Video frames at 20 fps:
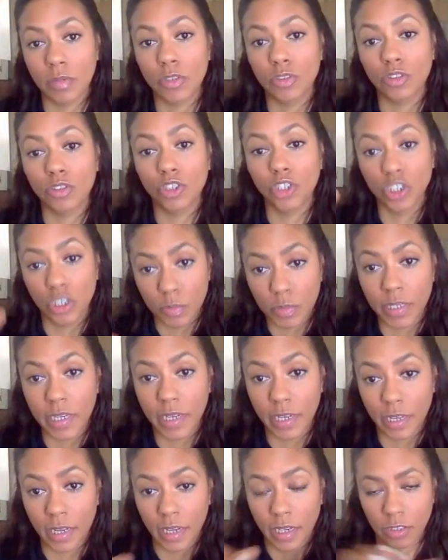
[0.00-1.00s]
because you should be
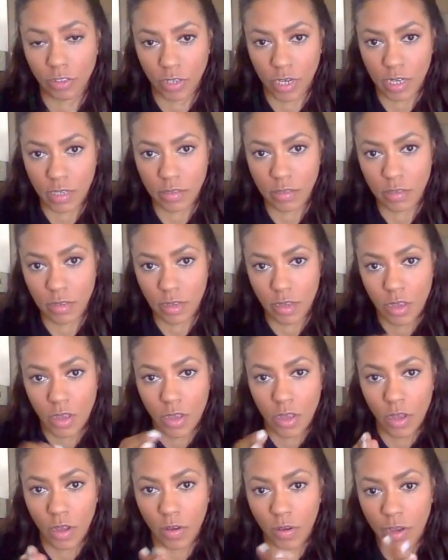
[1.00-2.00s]
getting contracts,
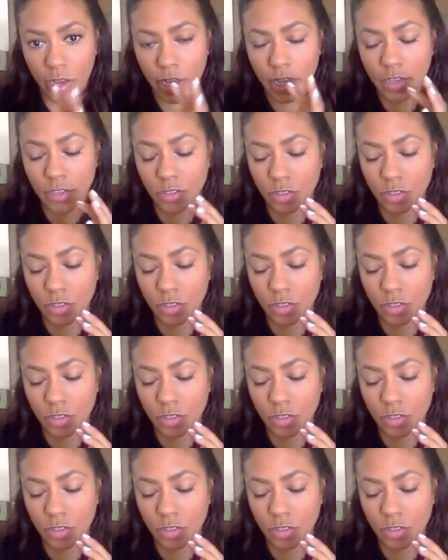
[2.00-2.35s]
okay?